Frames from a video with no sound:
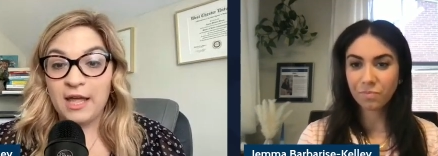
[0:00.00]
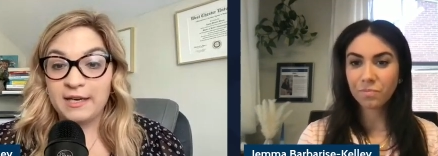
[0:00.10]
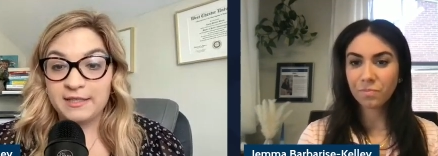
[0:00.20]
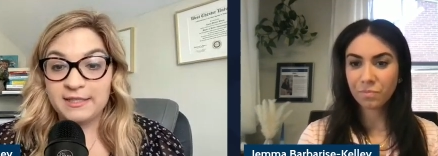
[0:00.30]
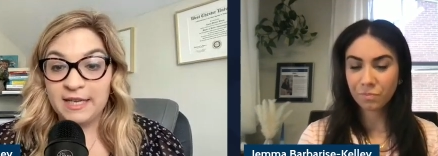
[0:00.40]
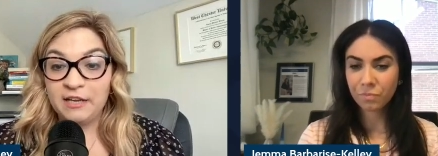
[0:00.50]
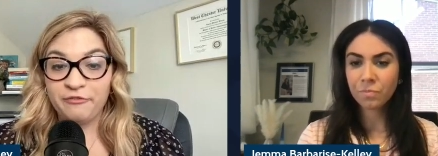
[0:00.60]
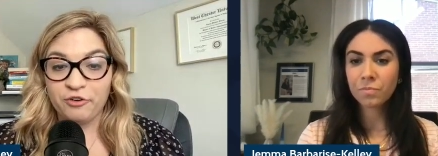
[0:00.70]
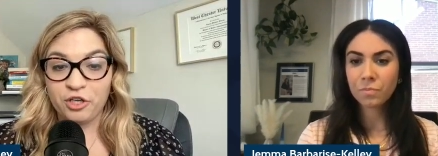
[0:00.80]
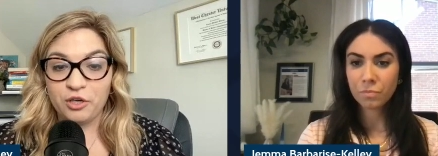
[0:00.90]
Speaker 1: lot at stake
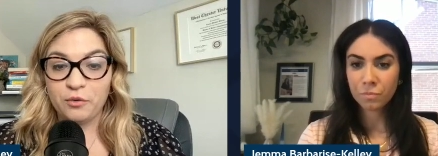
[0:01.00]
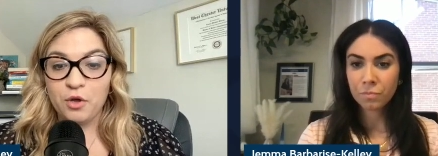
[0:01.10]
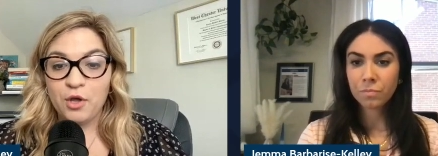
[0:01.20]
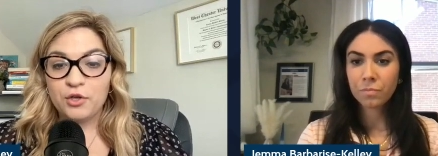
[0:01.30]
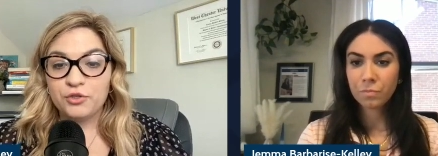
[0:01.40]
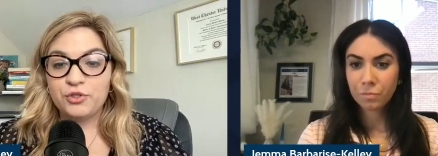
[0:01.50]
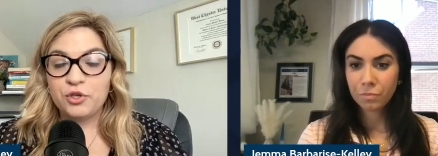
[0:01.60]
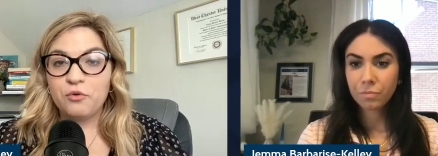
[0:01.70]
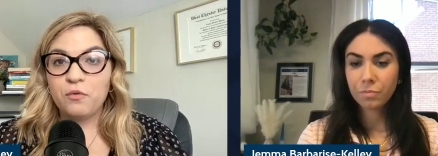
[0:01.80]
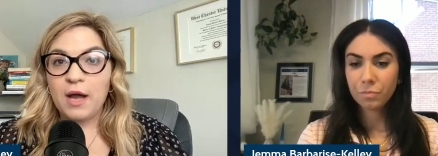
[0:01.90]
for you.
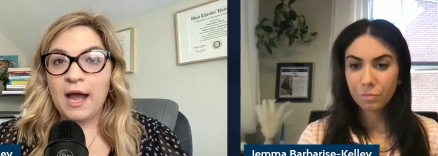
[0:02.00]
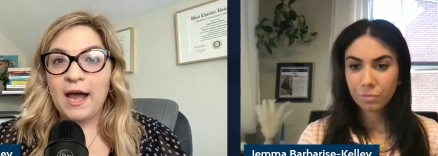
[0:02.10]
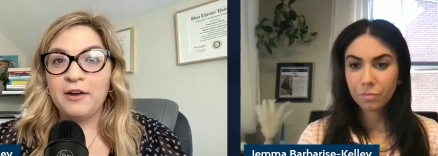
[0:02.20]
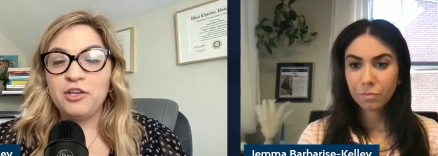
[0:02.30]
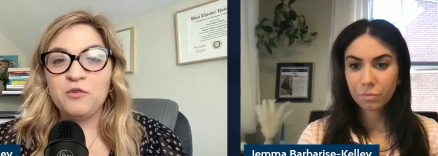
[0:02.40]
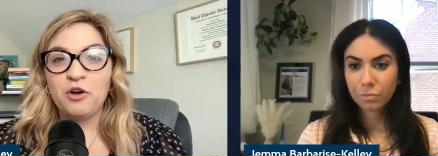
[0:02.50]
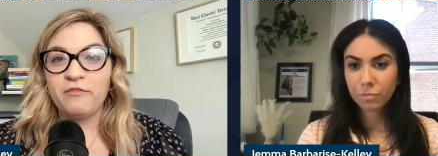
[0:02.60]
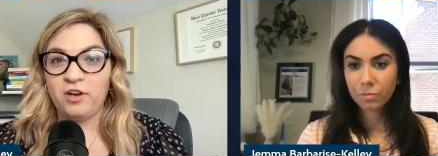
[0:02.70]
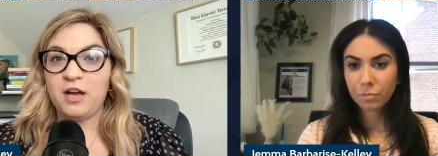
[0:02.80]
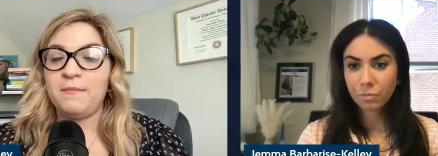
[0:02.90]
So how do you
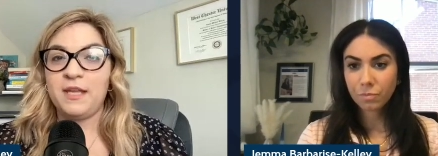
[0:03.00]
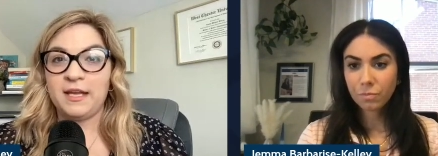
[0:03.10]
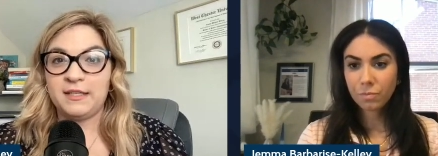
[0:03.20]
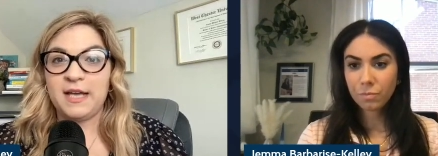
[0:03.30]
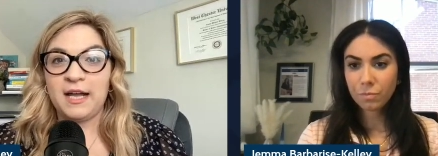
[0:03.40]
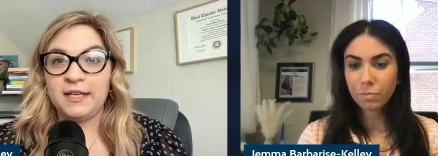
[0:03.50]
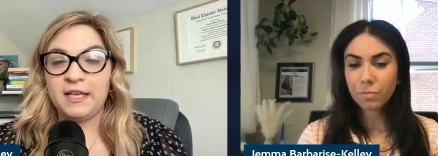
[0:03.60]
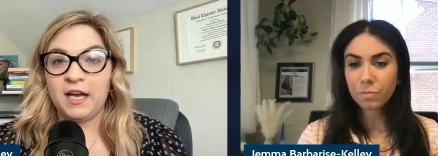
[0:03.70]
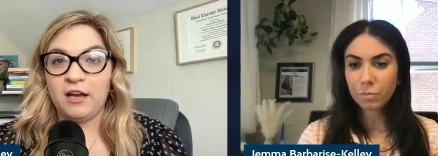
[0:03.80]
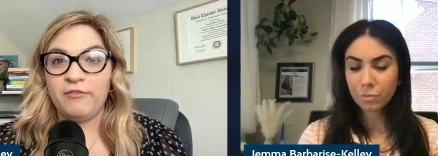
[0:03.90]
overcome the
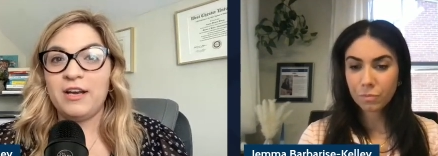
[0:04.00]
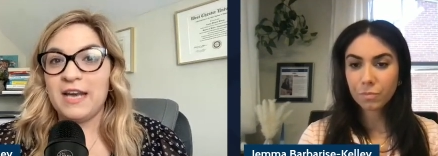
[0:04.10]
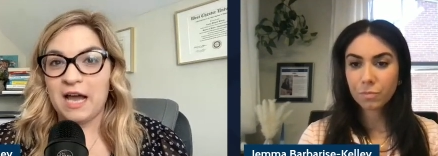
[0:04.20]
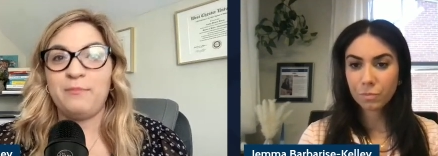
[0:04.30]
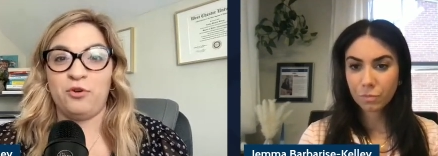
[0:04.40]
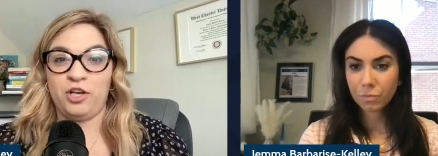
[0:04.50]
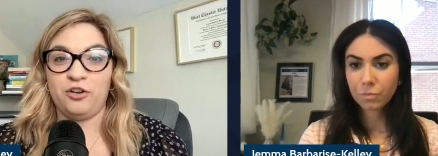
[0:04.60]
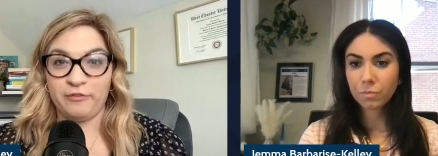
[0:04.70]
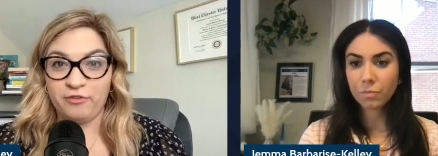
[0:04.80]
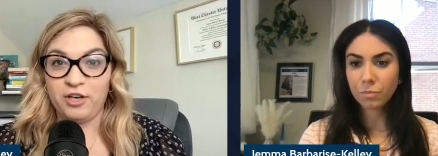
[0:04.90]
anxiety of not putting
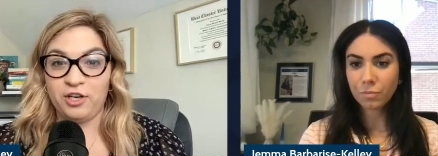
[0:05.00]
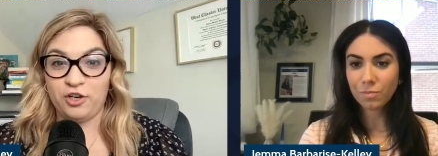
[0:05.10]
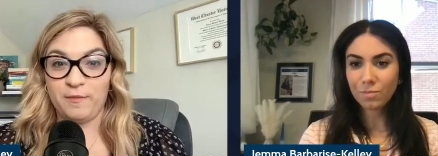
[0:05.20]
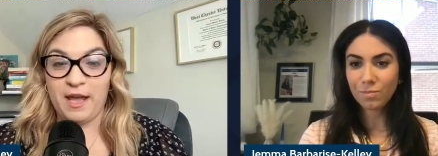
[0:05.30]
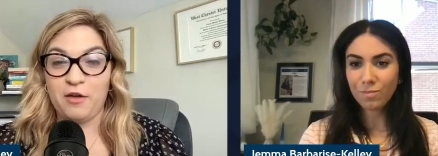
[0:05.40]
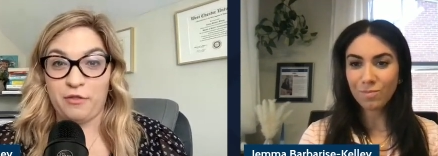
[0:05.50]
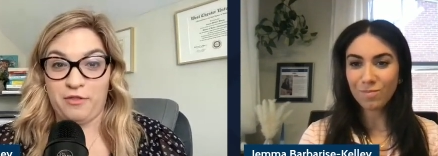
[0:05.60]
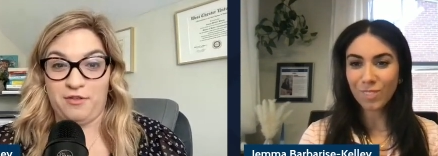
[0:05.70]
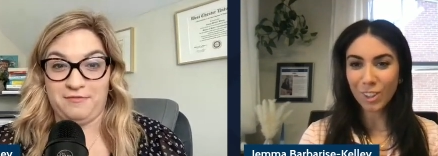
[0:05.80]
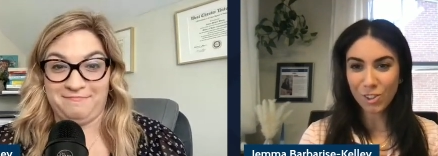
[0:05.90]
your foot in your
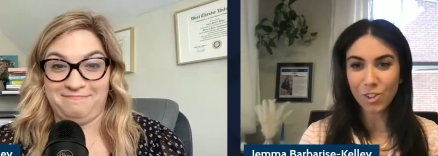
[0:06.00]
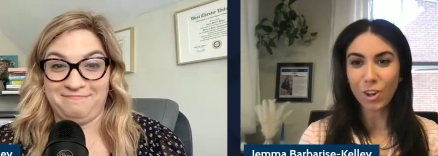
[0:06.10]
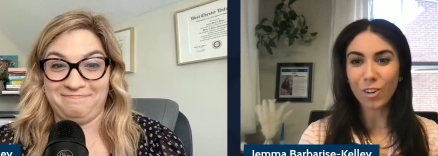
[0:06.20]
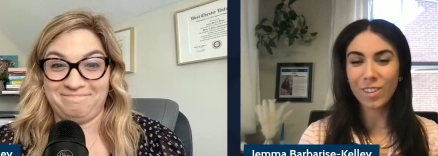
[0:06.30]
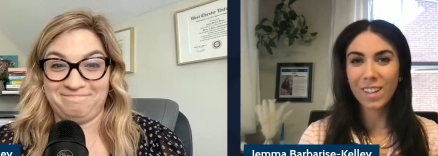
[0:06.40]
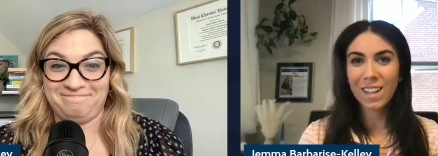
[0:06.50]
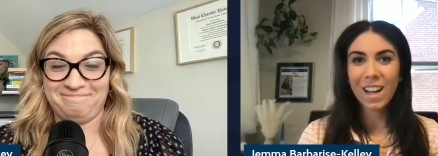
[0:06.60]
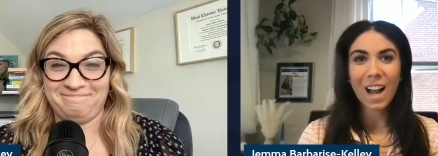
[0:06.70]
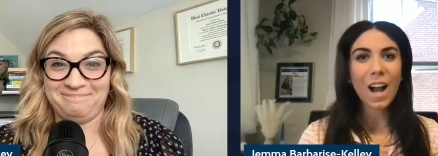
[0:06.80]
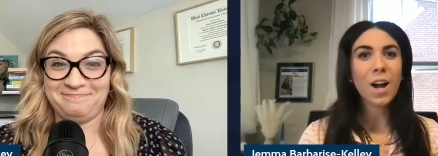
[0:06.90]
mouth?
Speaker 2: Sure.
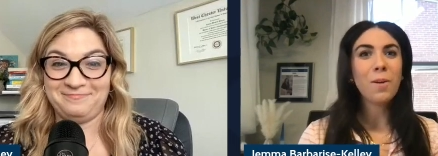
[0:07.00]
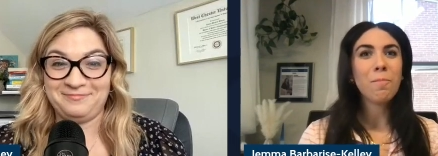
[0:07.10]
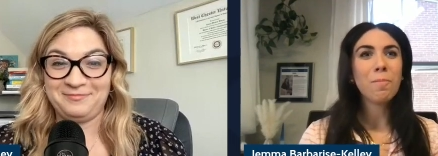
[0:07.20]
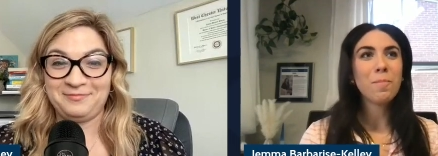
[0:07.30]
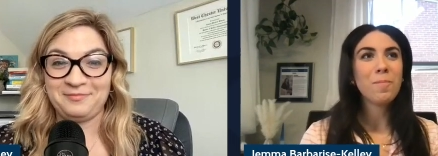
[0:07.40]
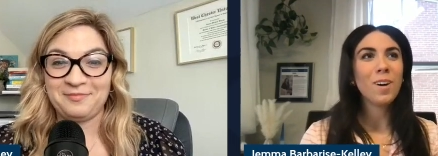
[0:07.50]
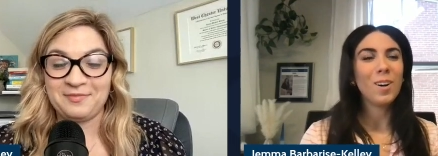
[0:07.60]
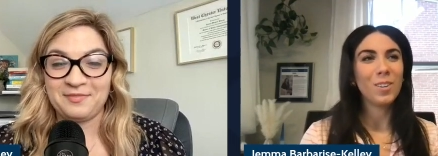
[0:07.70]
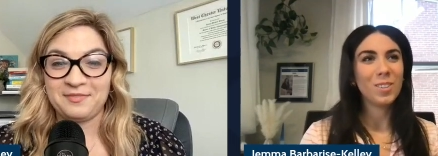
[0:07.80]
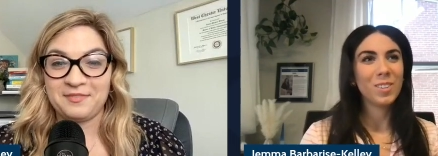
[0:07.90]

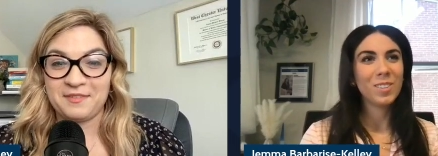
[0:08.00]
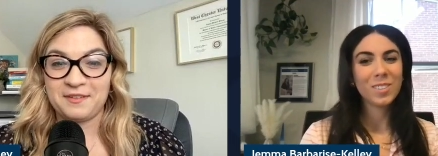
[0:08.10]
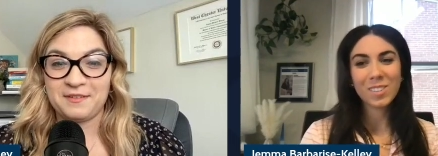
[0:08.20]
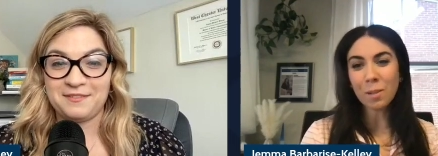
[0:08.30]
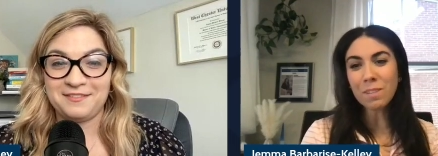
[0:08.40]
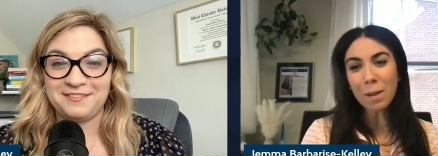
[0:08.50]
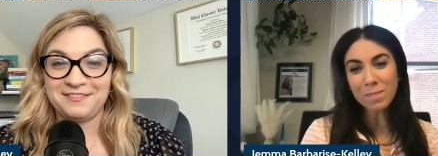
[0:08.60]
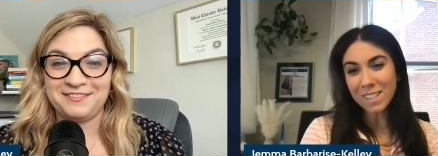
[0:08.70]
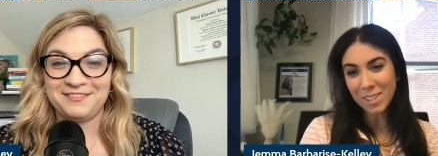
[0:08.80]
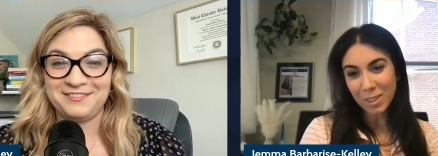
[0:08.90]

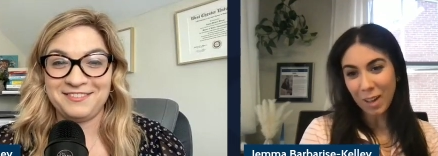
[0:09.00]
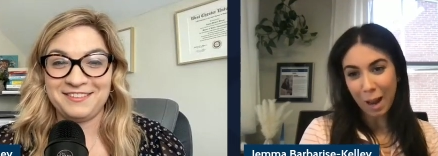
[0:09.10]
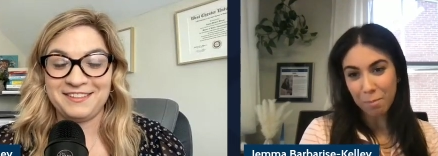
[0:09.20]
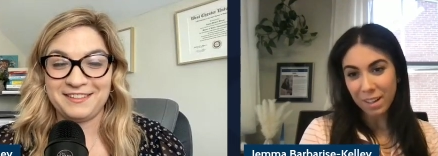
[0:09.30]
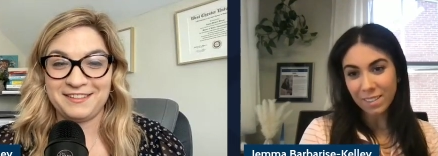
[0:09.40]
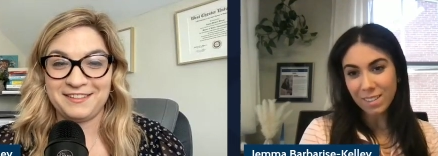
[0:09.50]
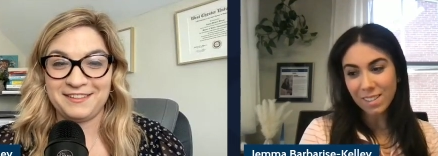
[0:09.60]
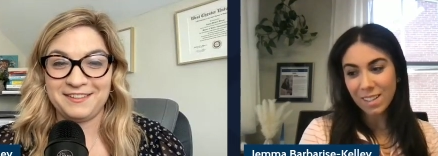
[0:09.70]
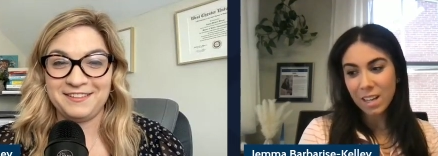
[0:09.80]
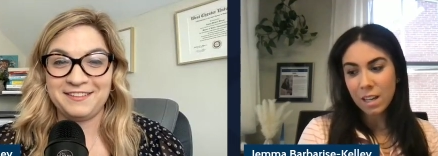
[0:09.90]
Sometimes it still
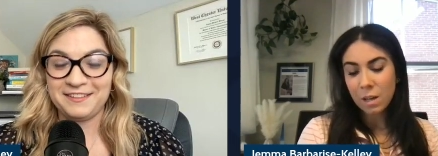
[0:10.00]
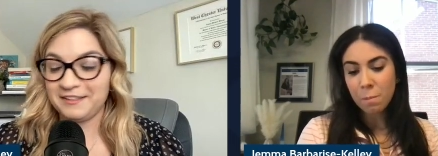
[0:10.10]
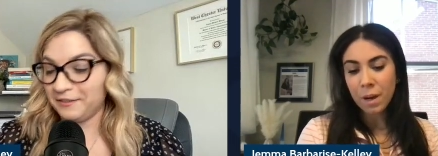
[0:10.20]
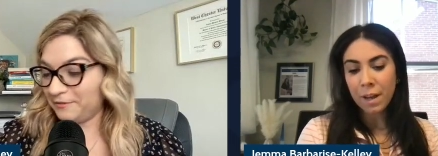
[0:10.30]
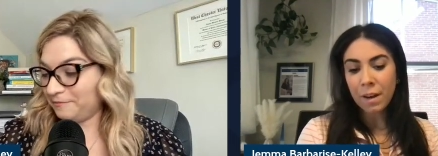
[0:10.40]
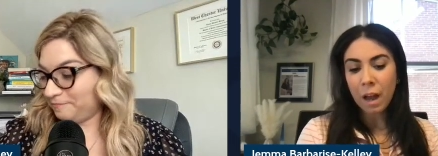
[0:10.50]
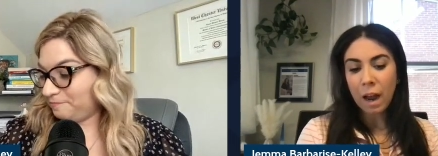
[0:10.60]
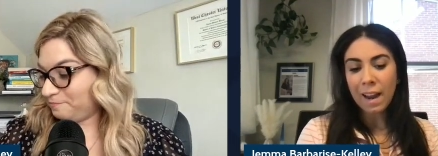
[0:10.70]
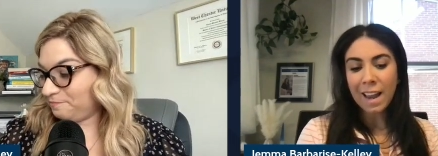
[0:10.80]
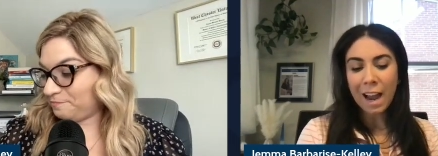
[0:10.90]
happens, but
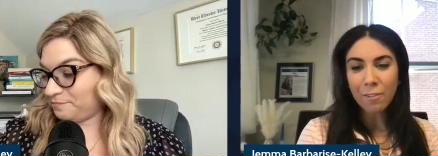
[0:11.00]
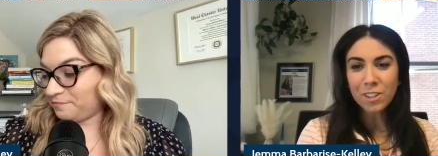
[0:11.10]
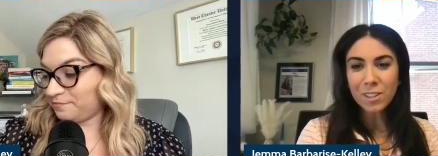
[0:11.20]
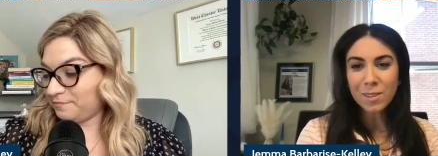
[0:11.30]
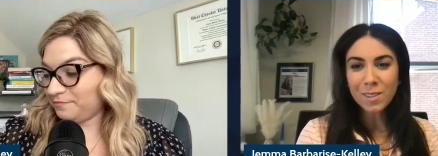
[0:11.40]
I have to